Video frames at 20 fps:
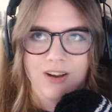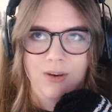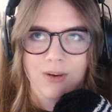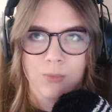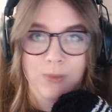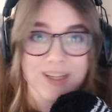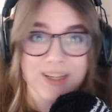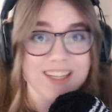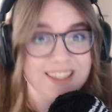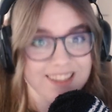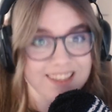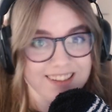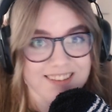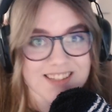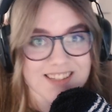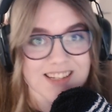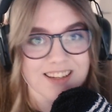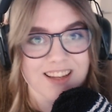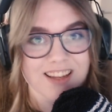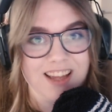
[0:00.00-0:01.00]
we need,
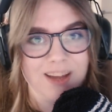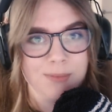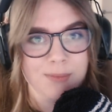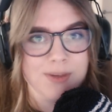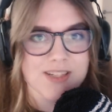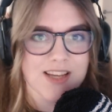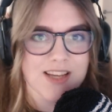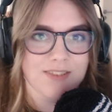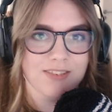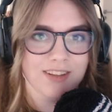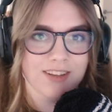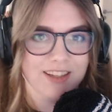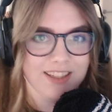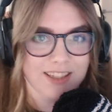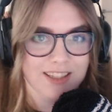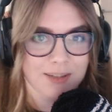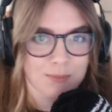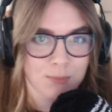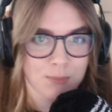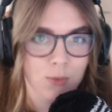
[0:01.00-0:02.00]
and we definitely
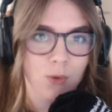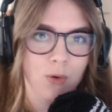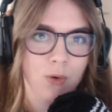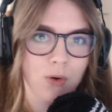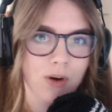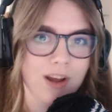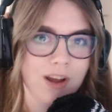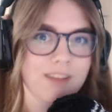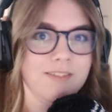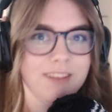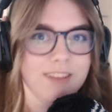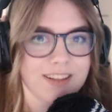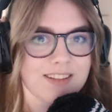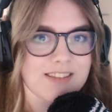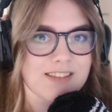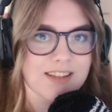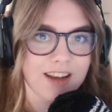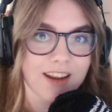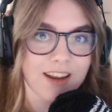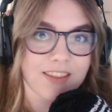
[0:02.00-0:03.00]
need more
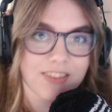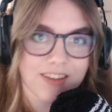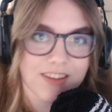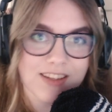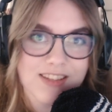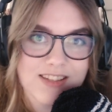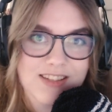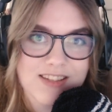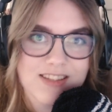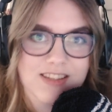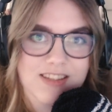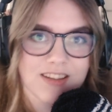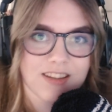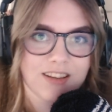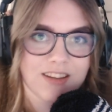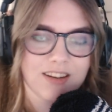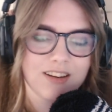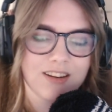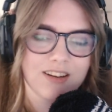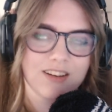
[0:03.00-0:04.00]
events like this.
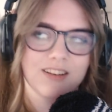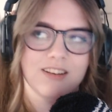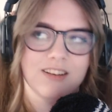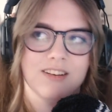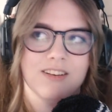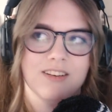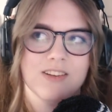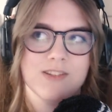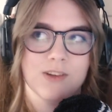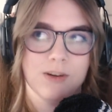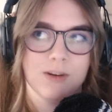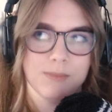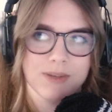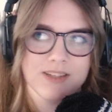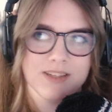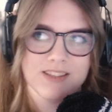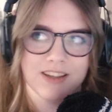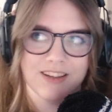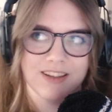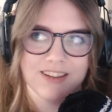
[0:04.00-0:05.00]
Uh, so I'm
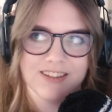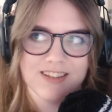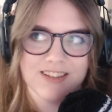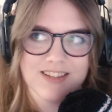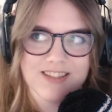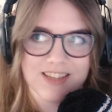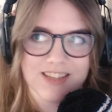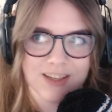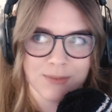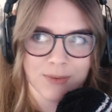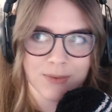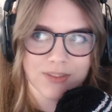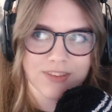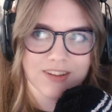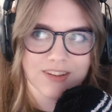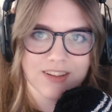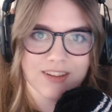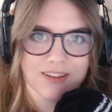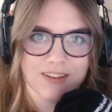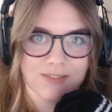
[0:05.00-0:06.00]
excited to see what
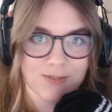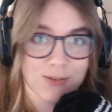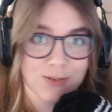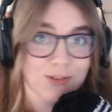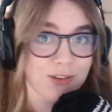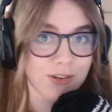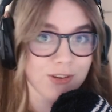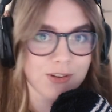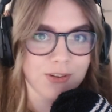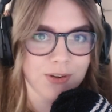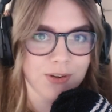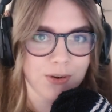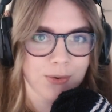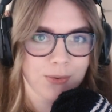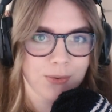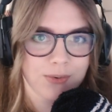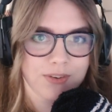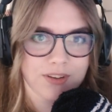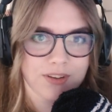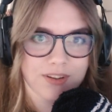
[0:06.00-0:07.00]
the future can
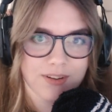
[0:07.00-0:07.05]
hold.